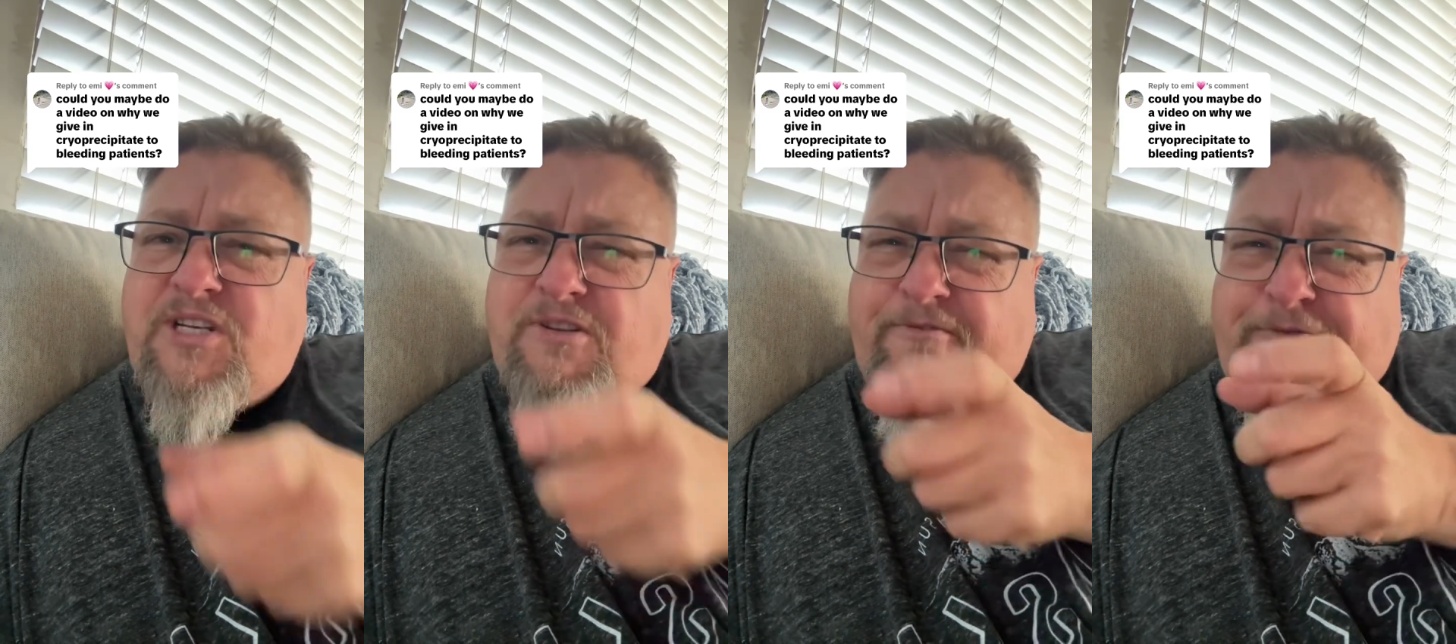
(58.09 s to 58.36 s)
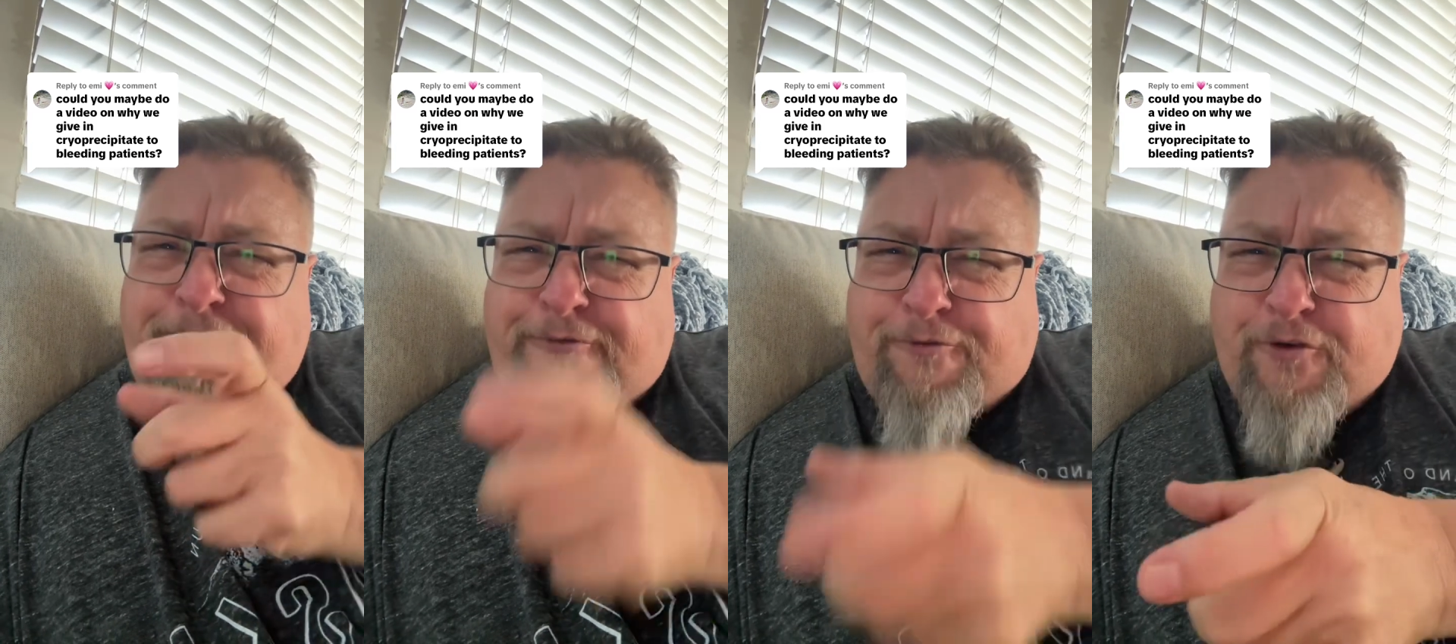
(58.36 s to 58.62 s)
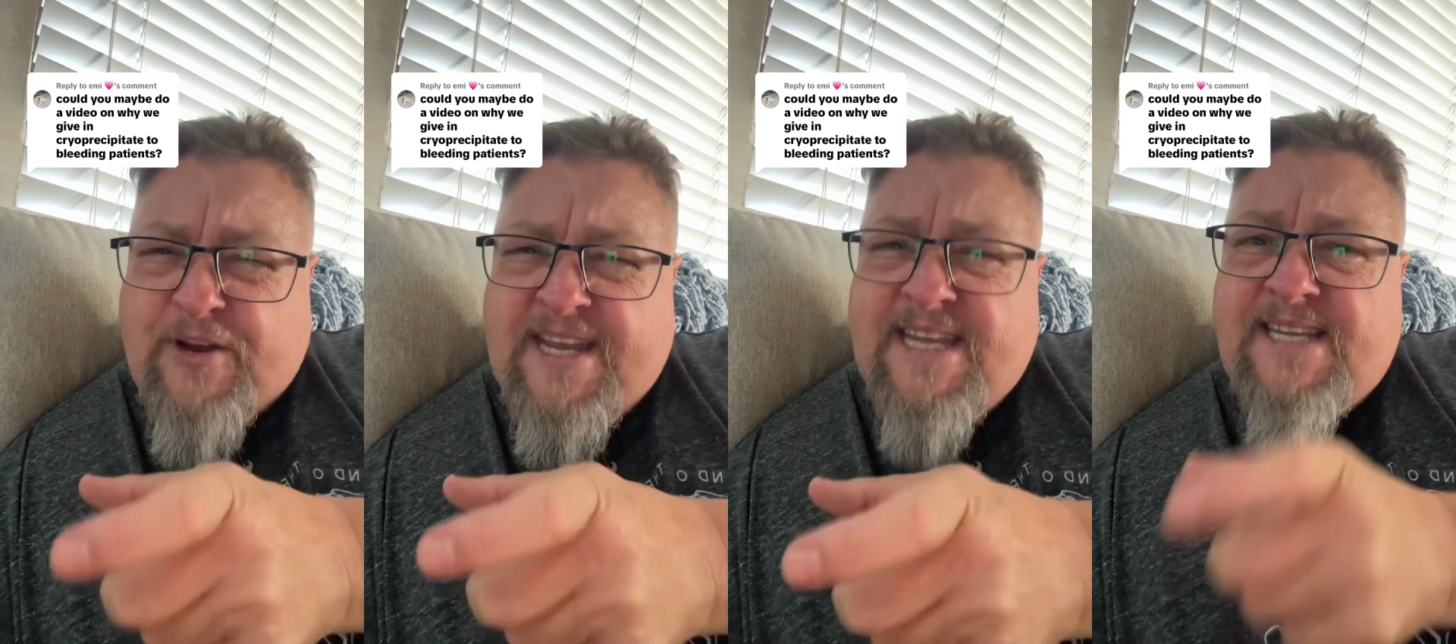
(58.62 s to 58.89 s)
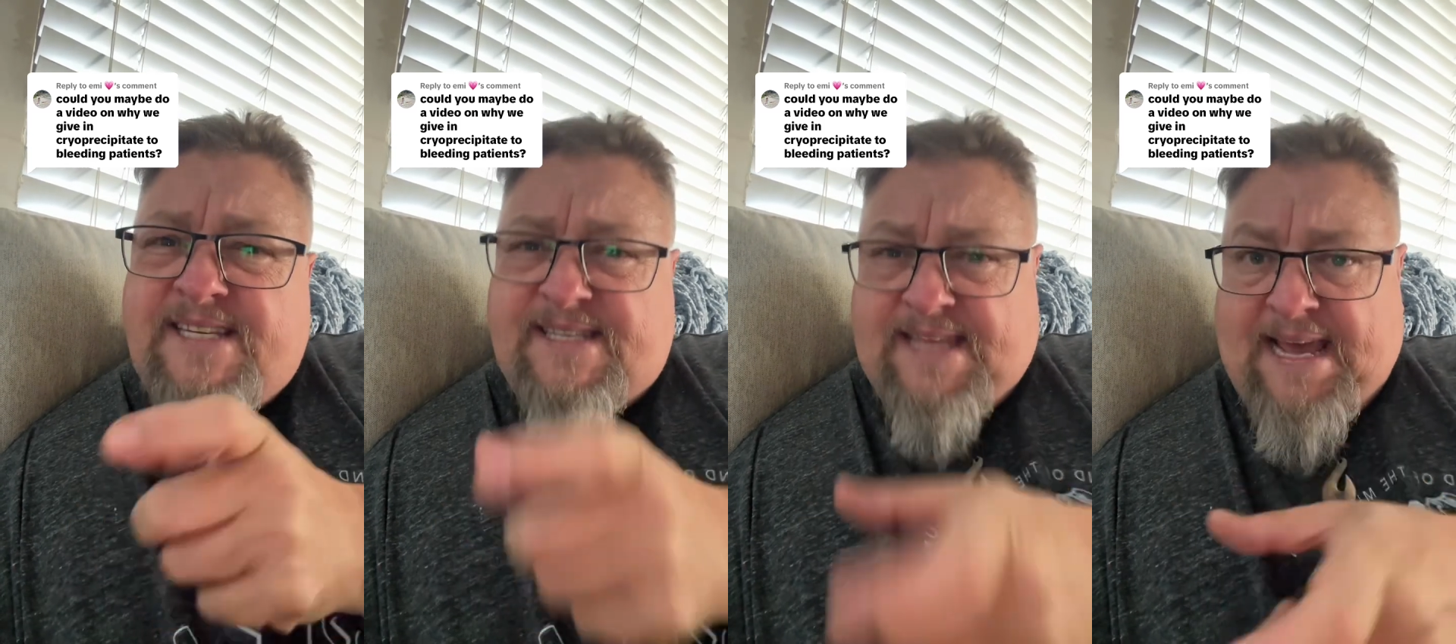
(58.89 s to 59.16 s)
to
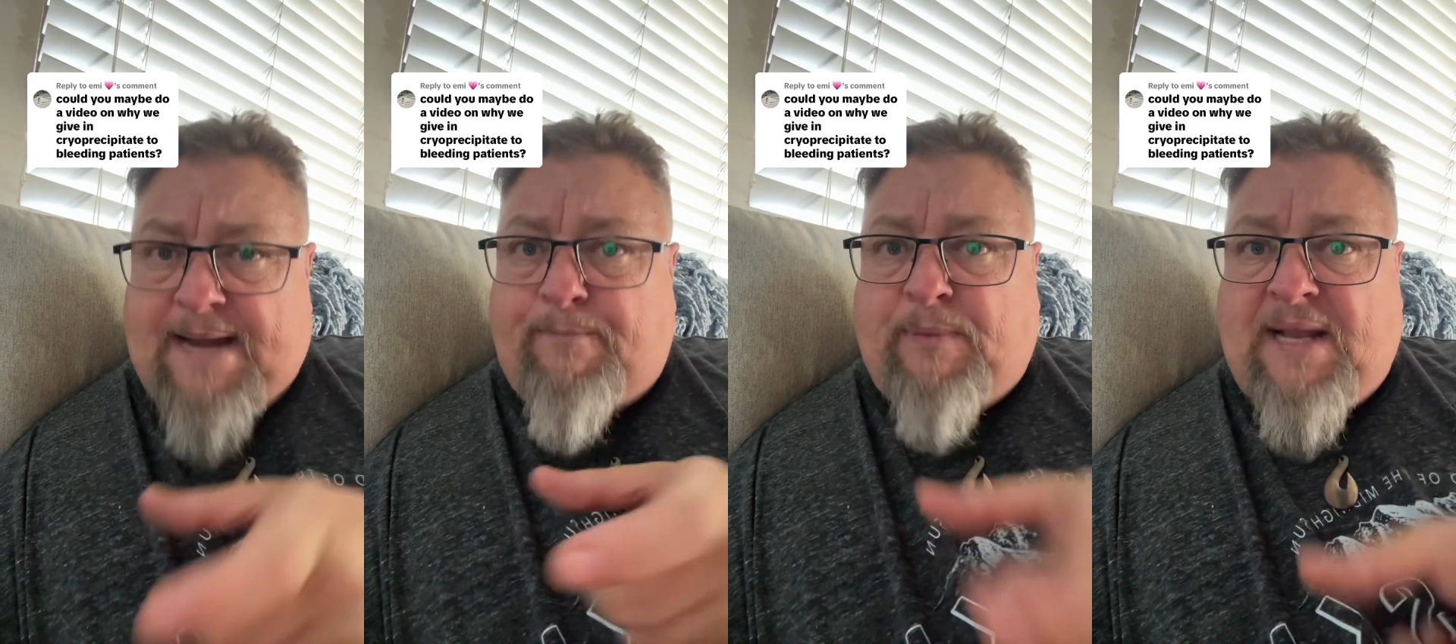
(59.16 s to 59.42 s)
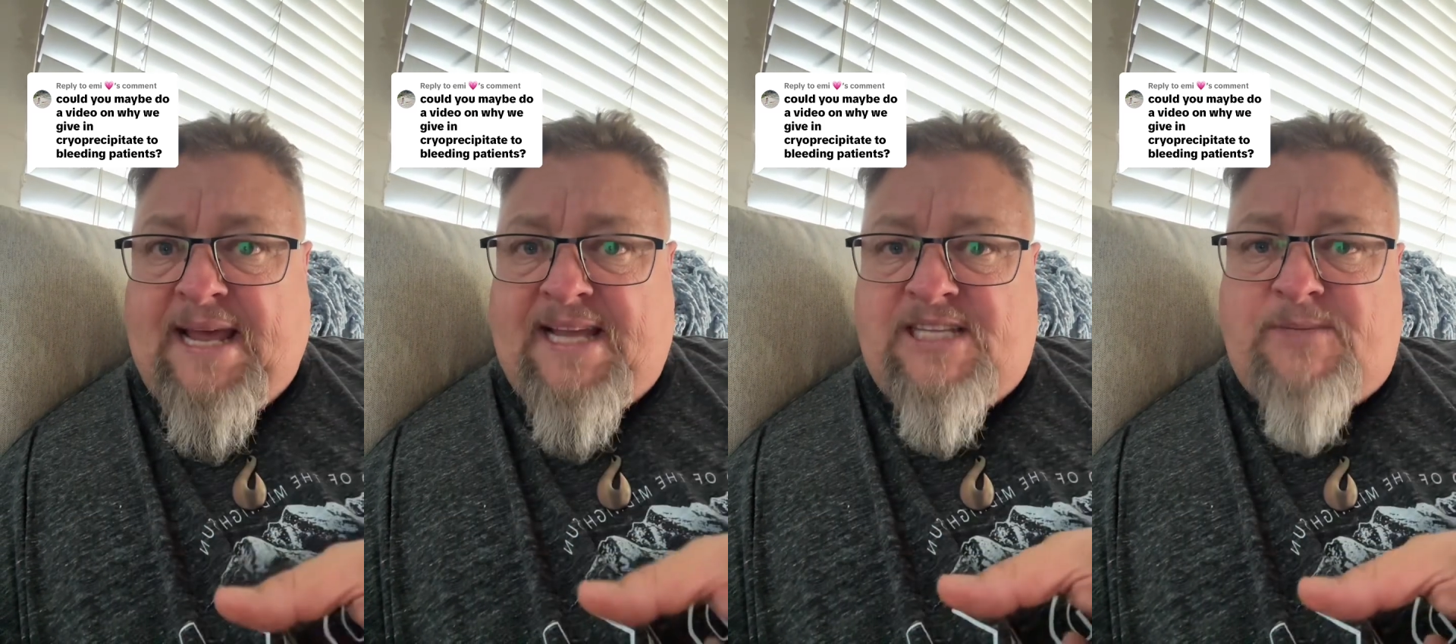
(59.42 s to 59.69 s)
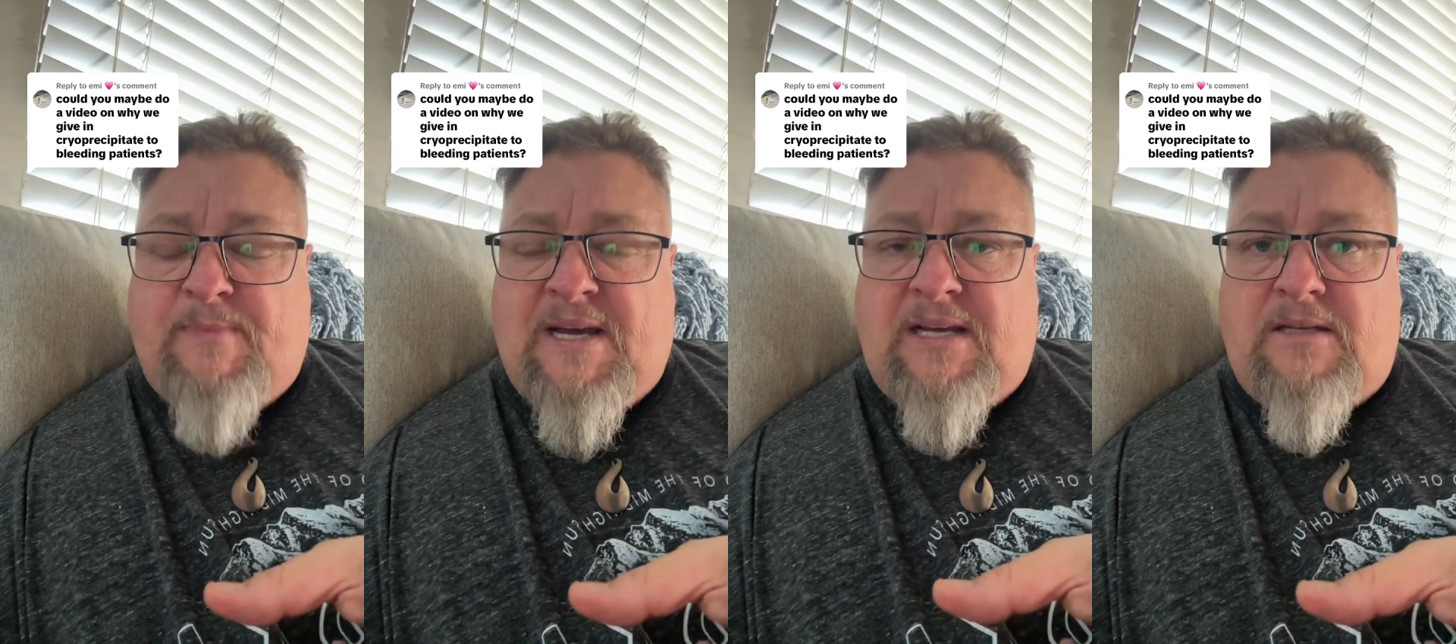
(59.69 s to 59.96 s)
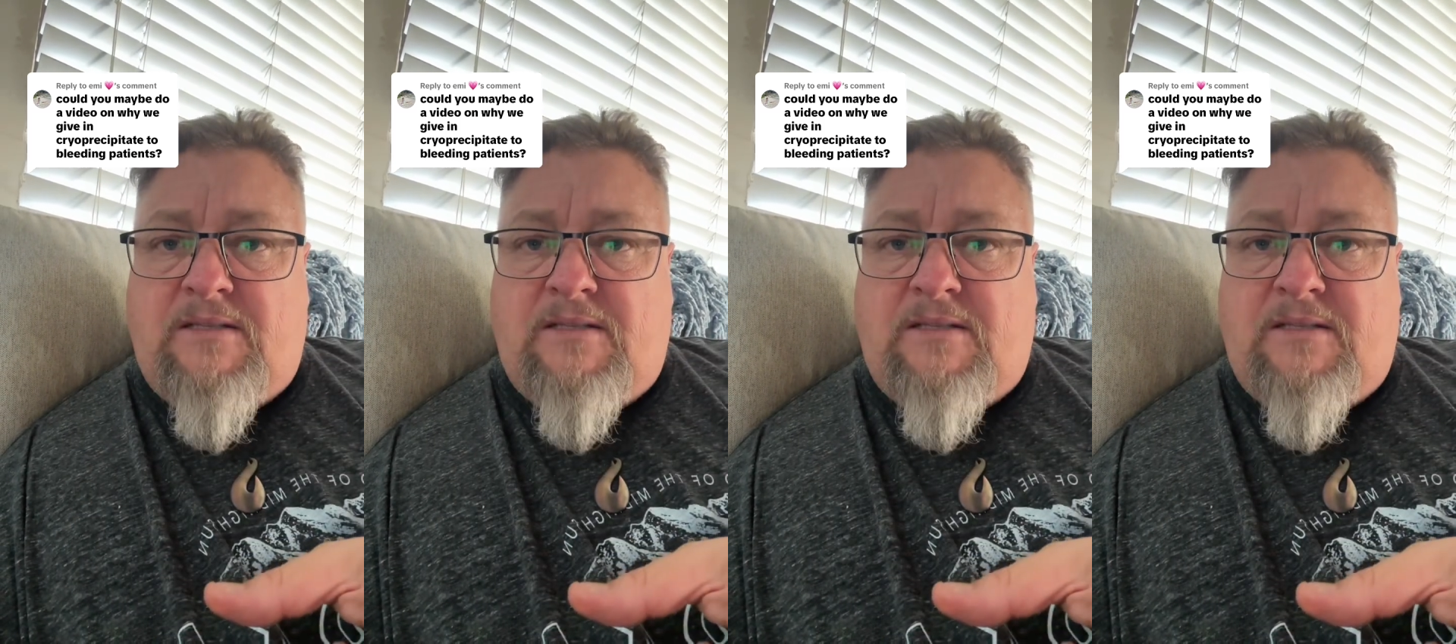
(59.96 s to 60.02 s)
freeze that plasma,